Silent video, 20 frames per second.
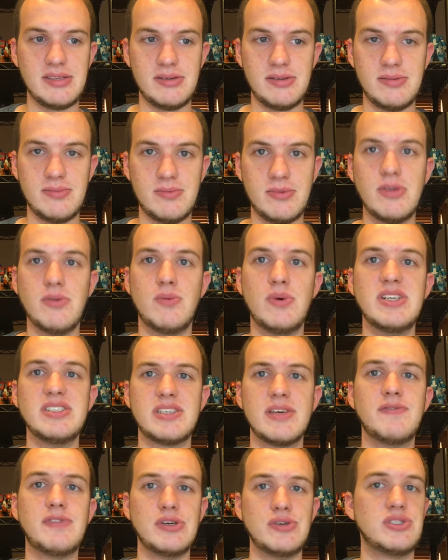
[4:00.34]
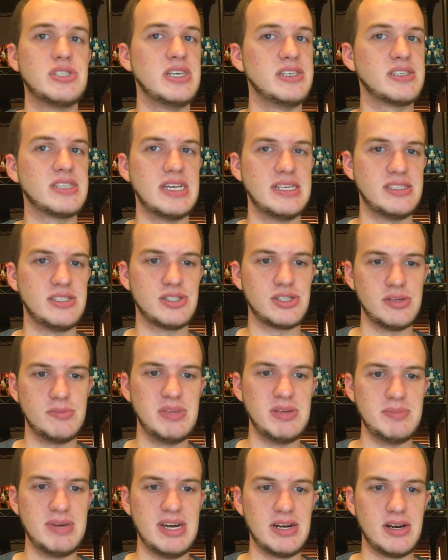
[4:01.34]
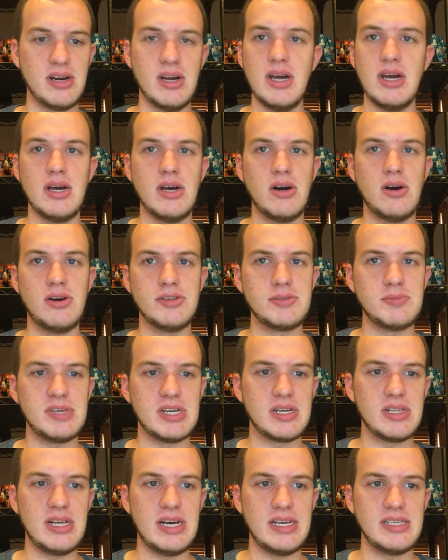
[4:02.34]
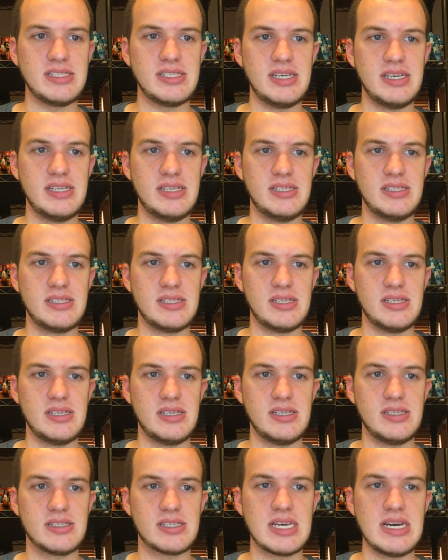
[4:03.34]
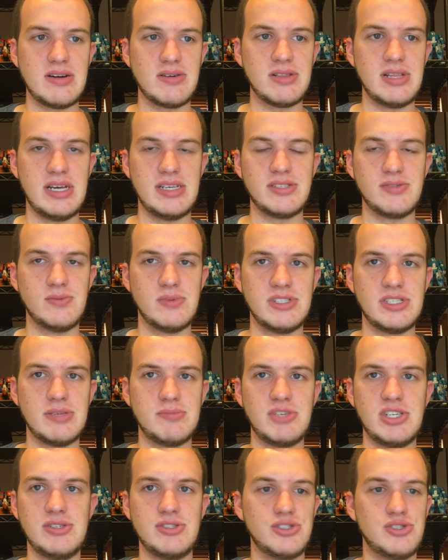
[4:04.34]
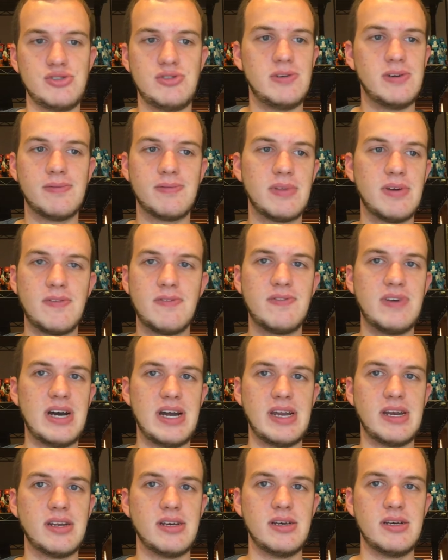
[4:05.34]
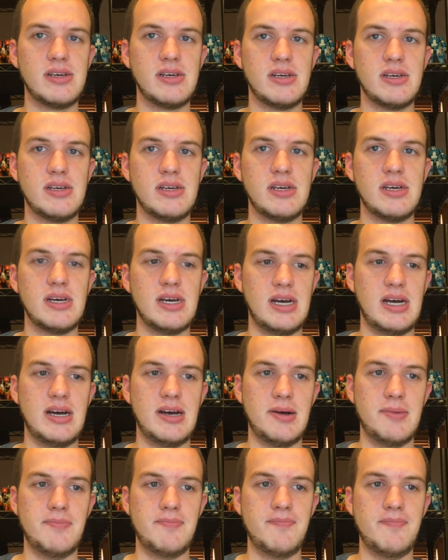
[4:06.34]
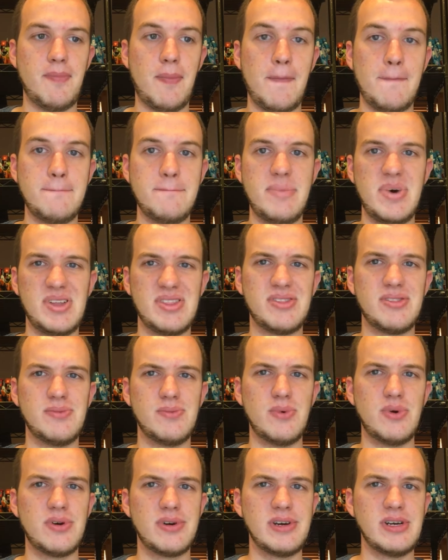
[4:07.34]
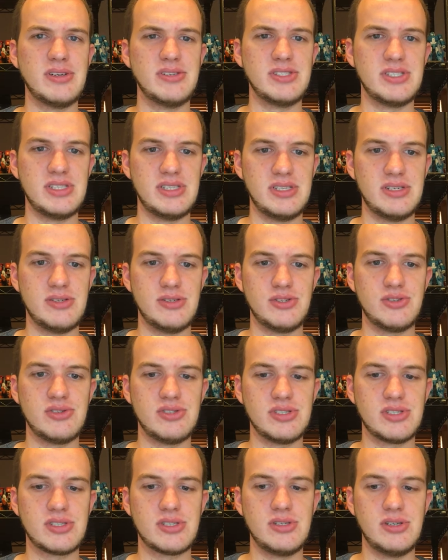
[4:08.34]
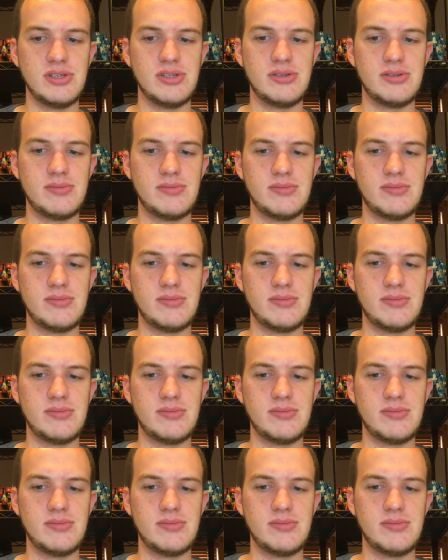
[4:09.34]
the ones of those size classes could be better. Ultimate Class and Scout Class and One Step Changers, they're fine, but the Warriors and the Ultras could